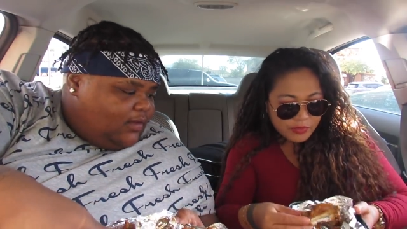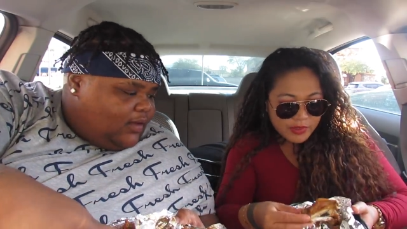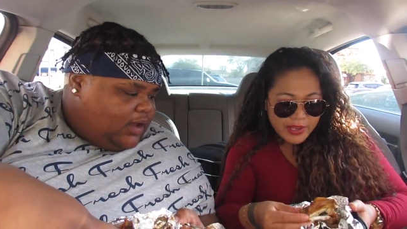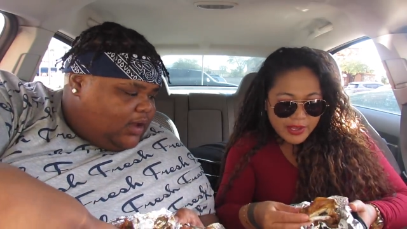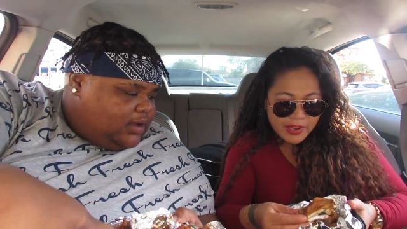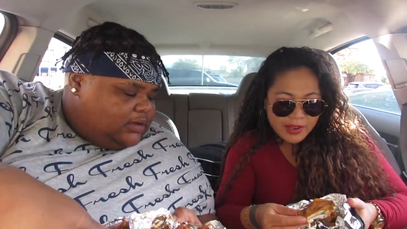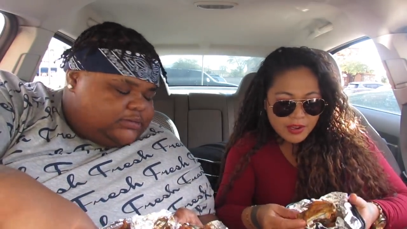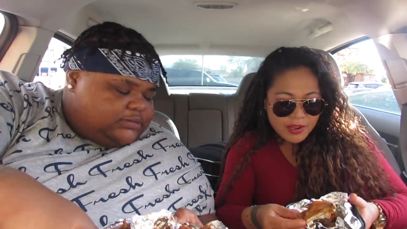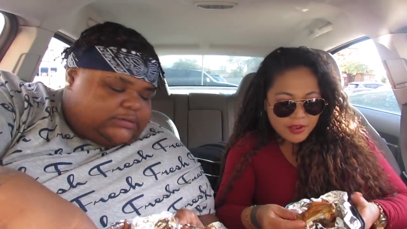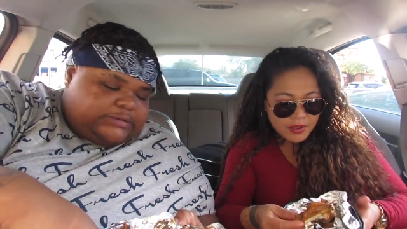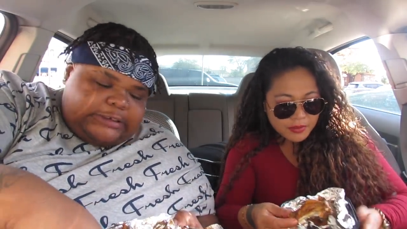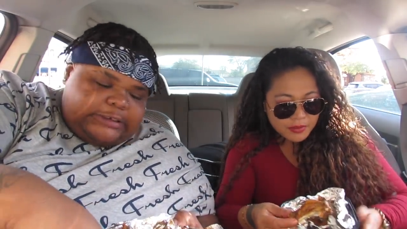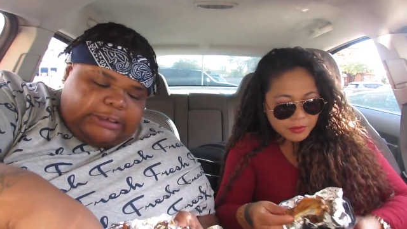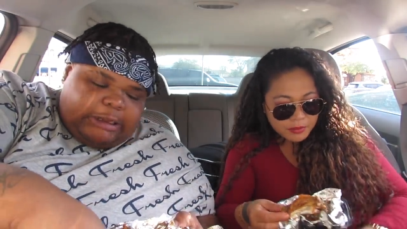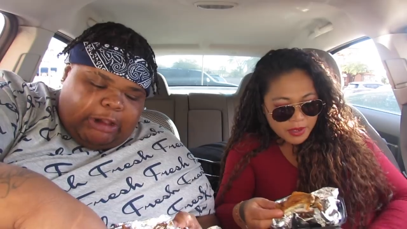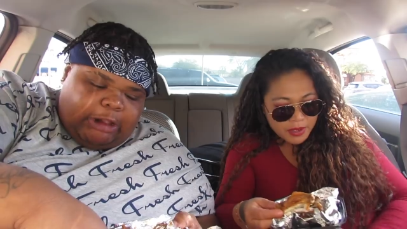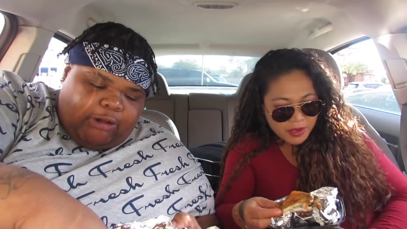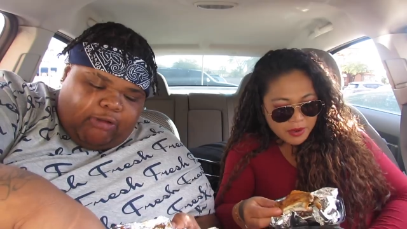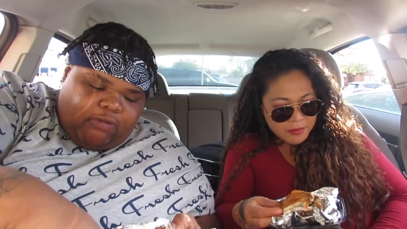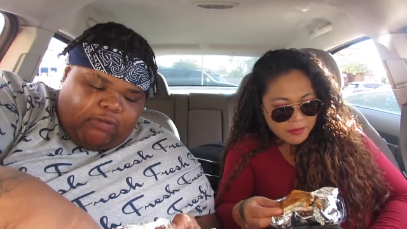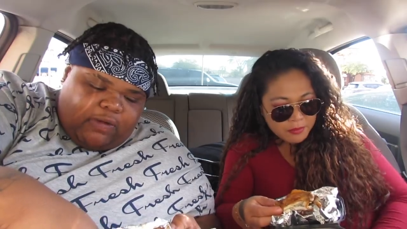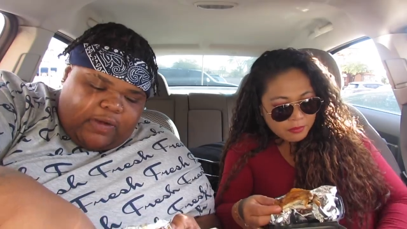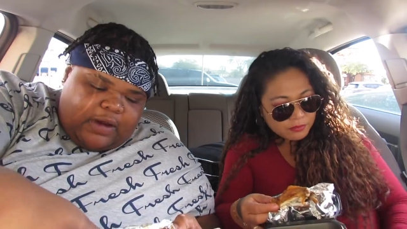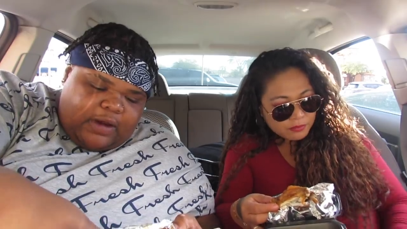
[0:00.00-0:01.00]
Speaker 1: Damn, man.
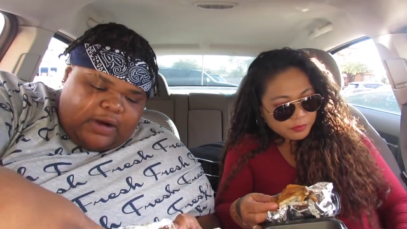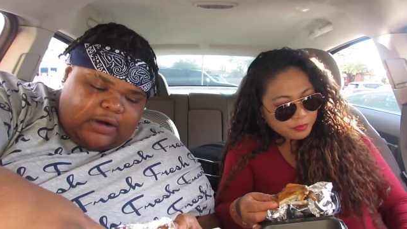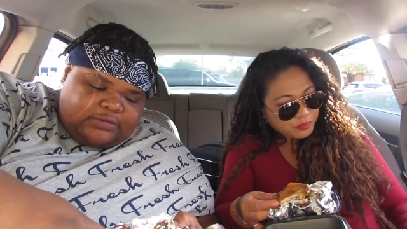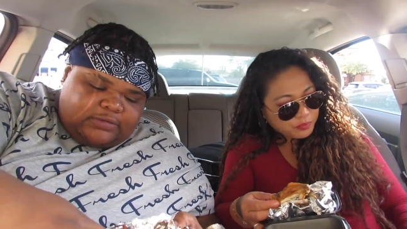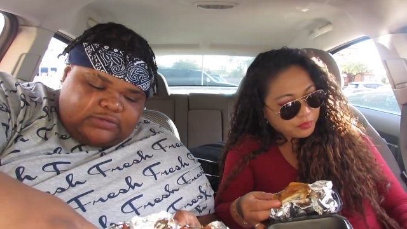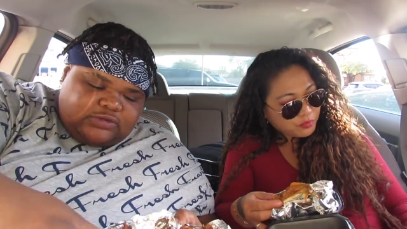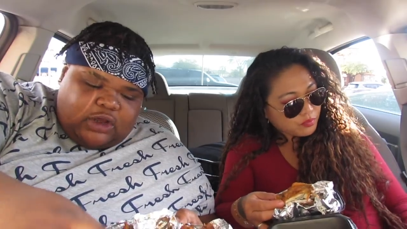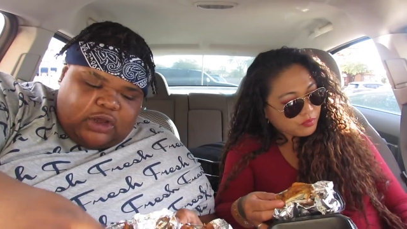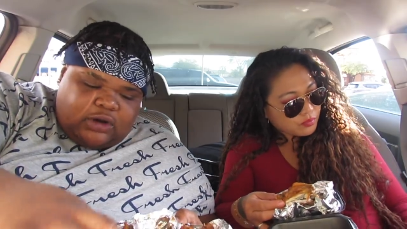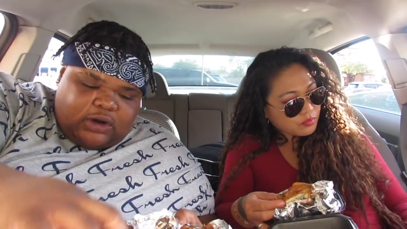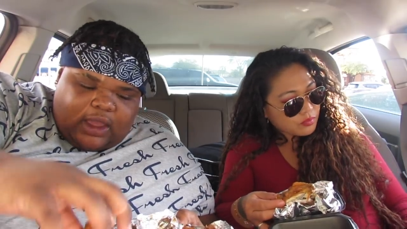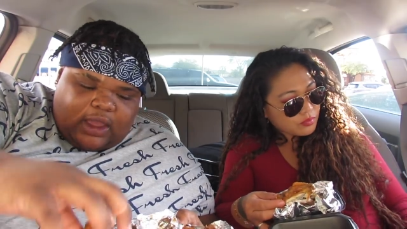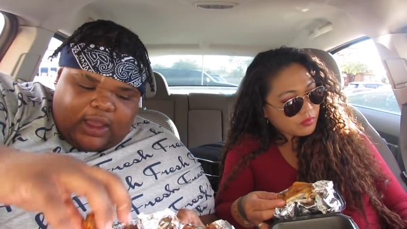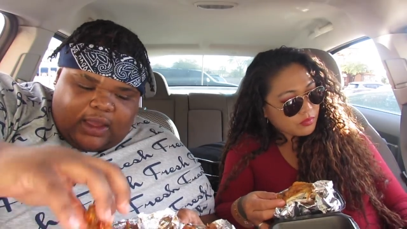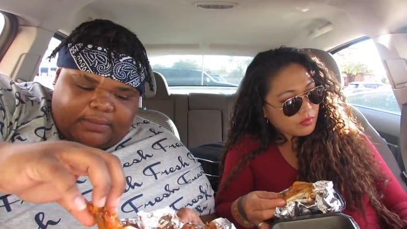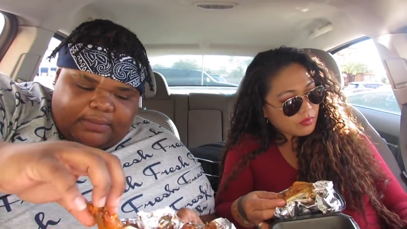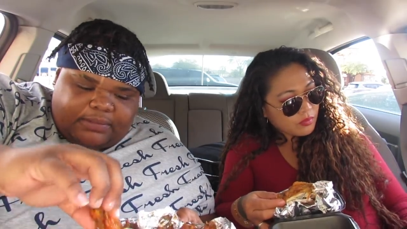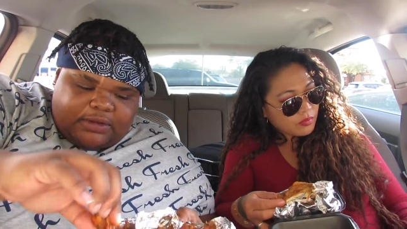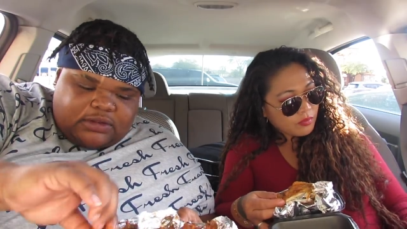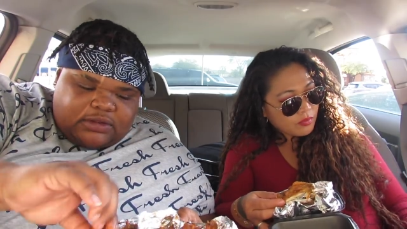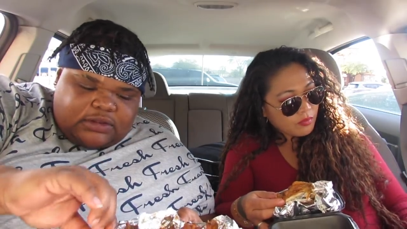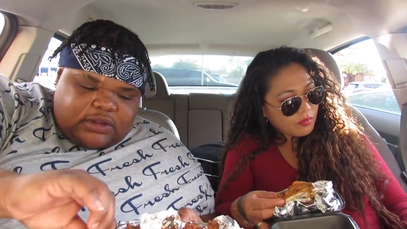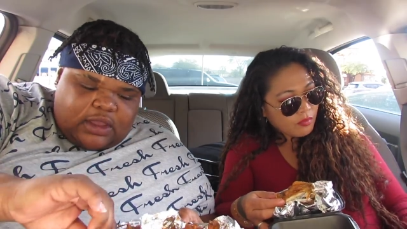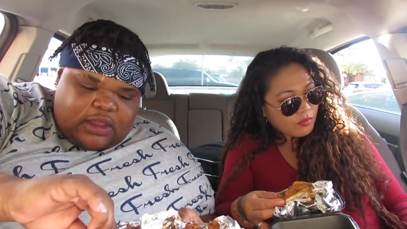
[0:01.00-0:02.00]
No, I'm
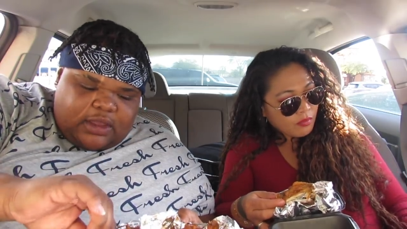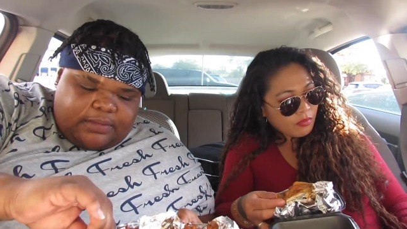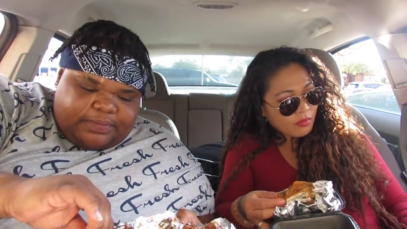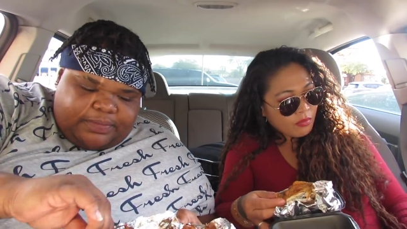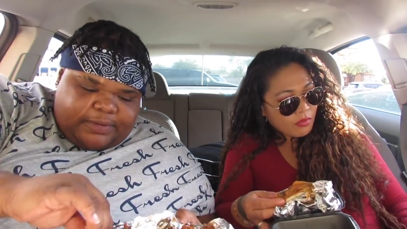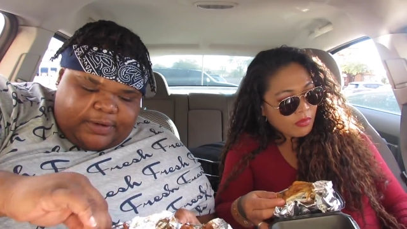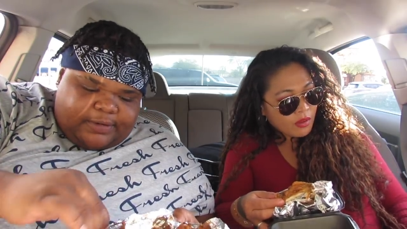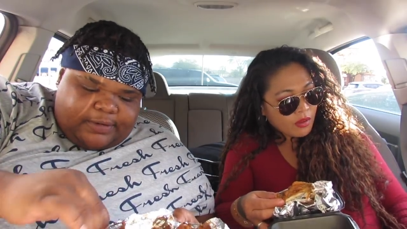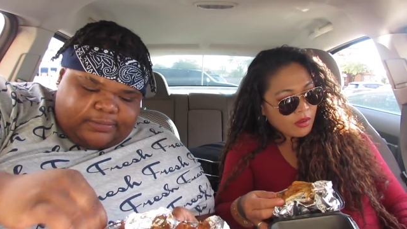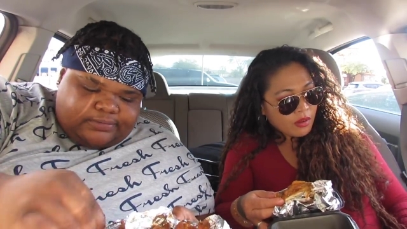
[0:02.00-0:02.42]
thumping.